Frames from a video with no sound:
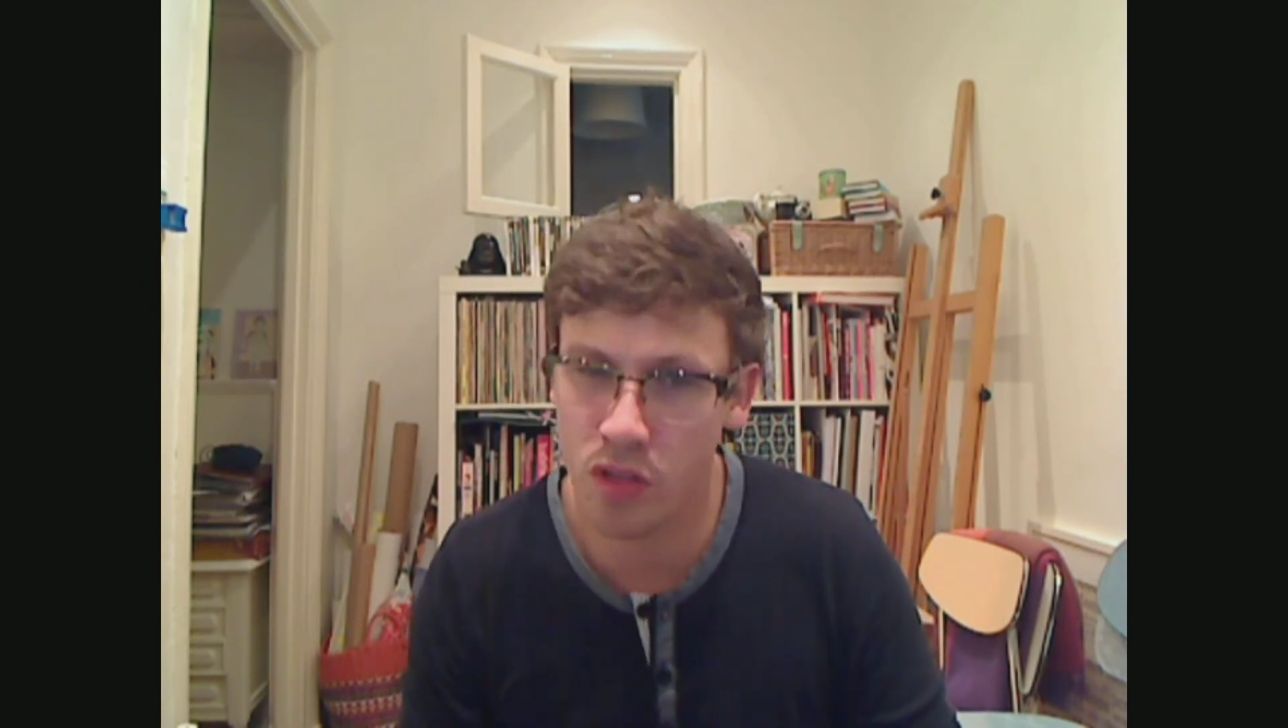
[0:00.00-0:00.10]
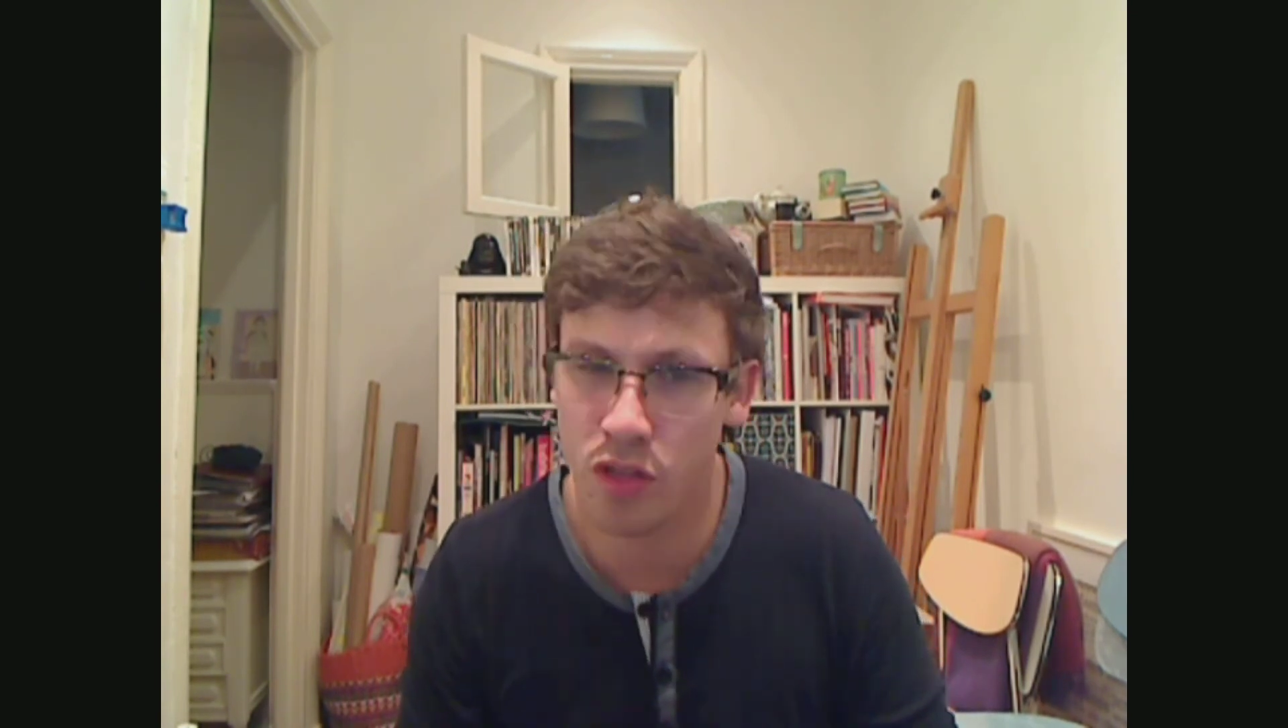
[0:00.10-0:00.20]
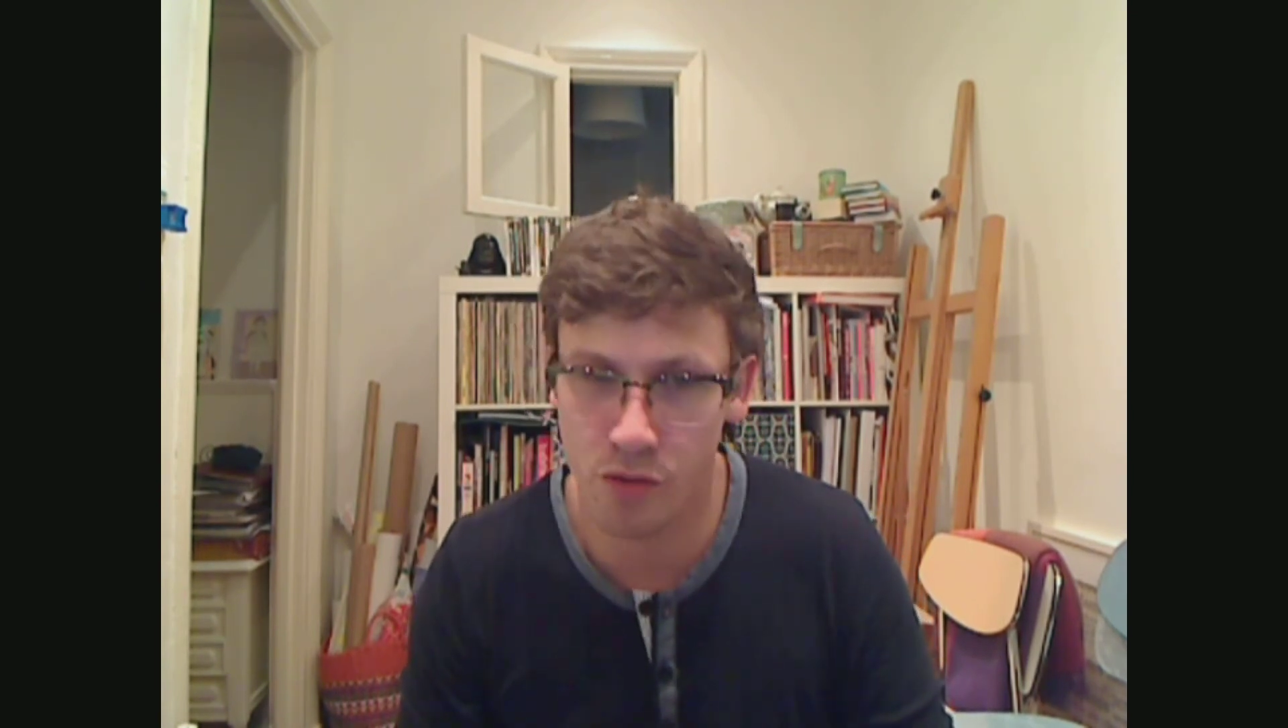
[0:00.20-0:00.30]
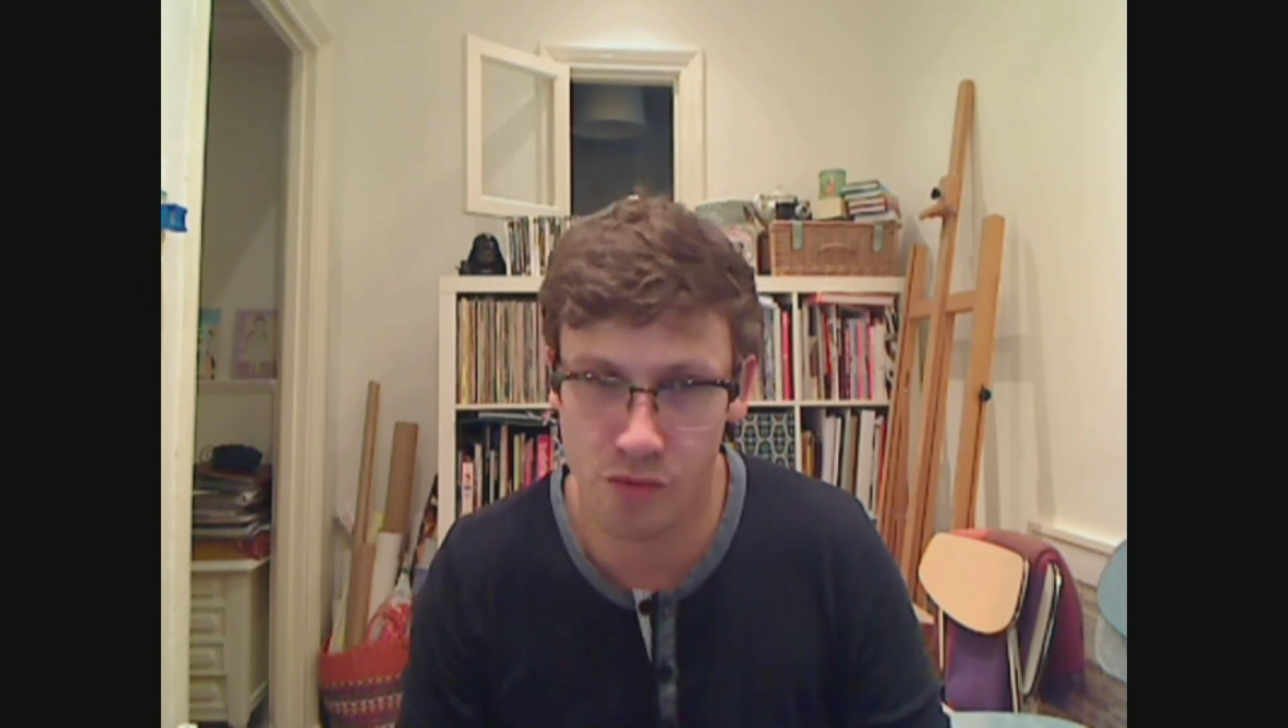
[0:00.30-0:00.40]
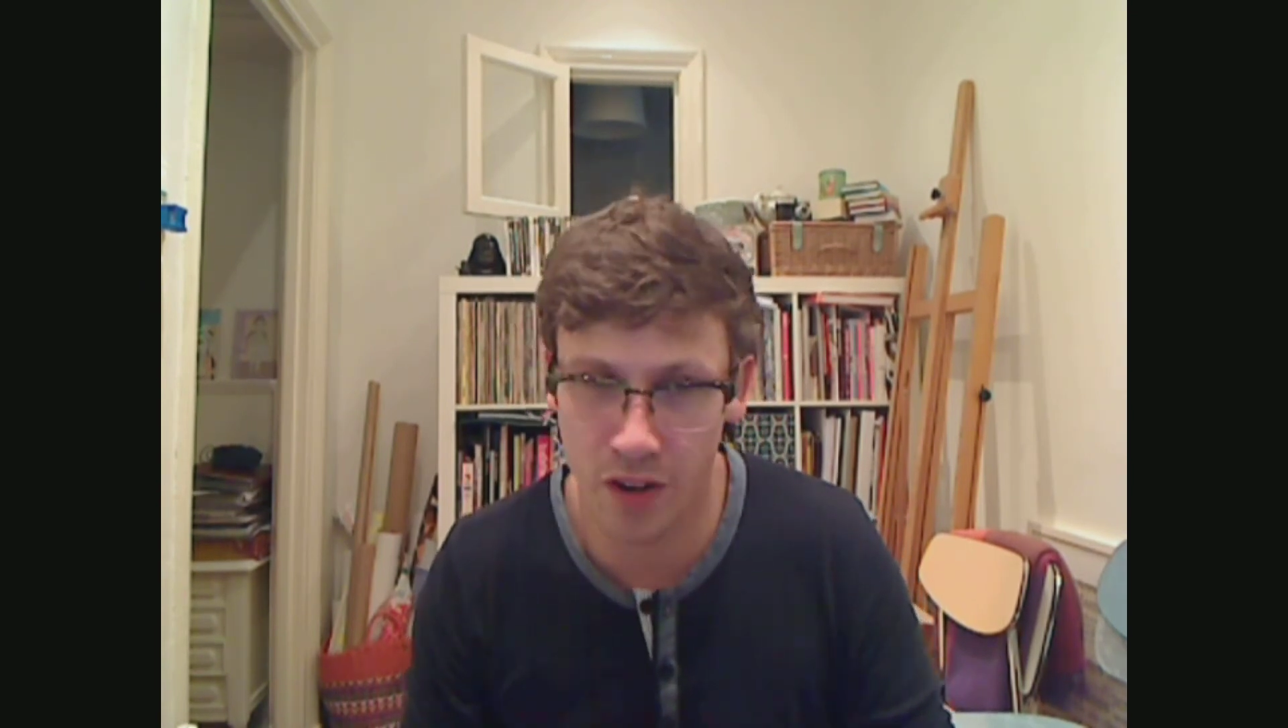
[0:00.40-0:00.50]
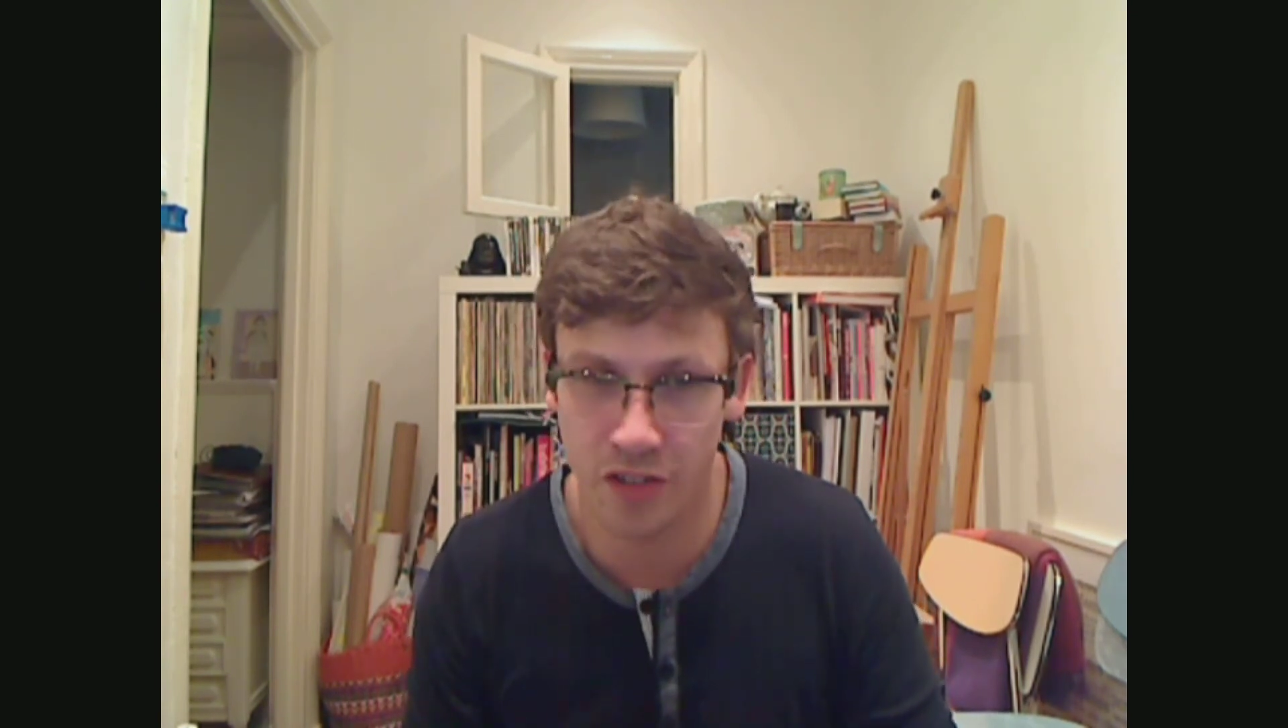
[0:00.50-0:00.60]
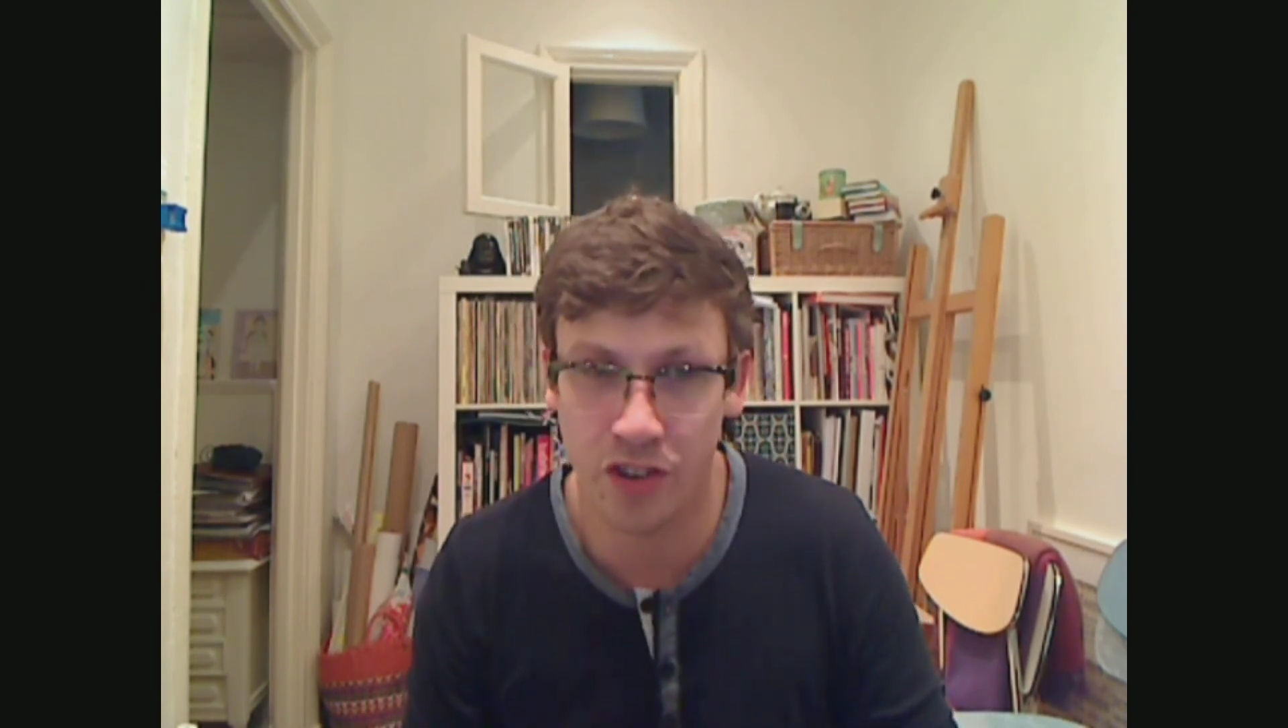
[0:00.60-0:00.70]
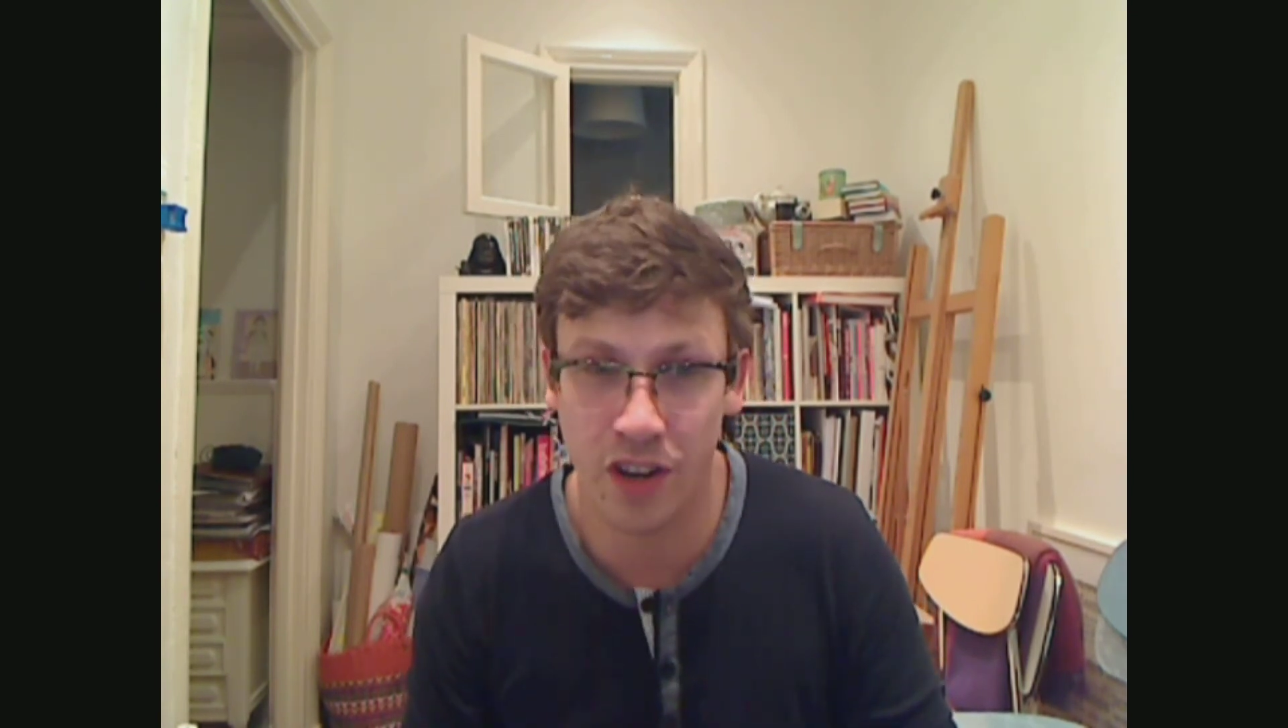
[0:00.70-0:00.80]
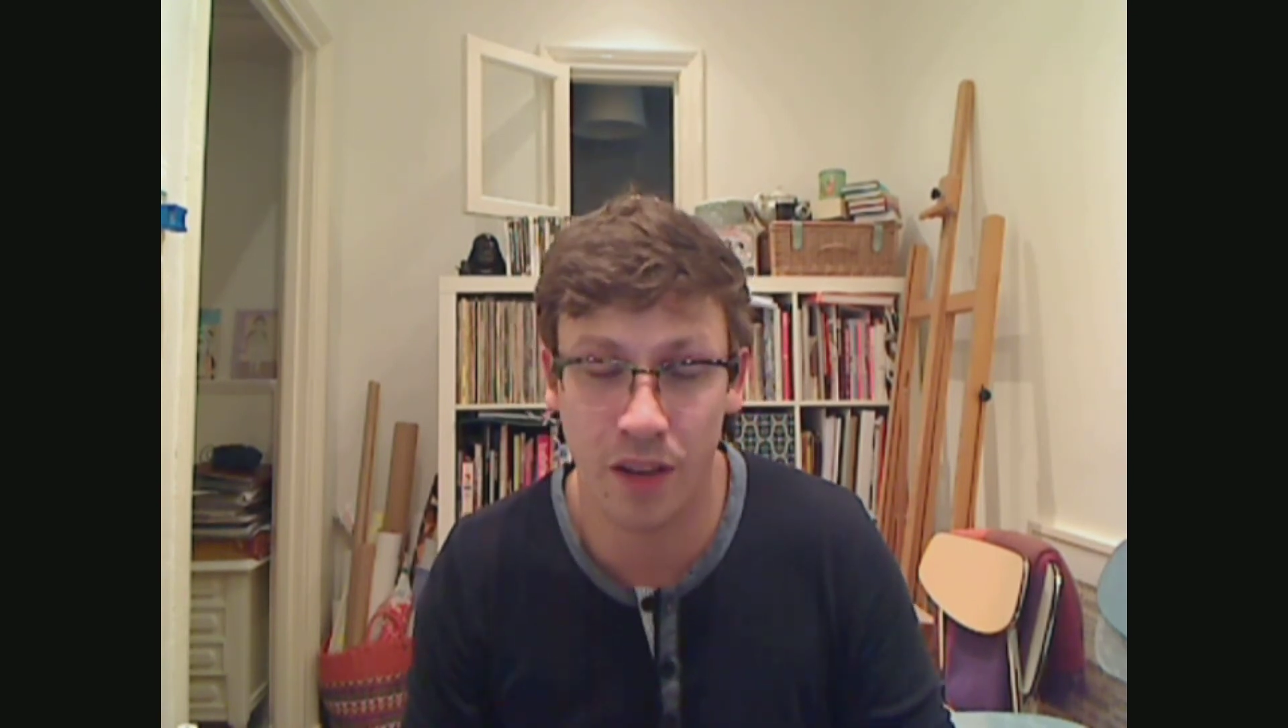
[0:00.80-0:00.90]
the Resident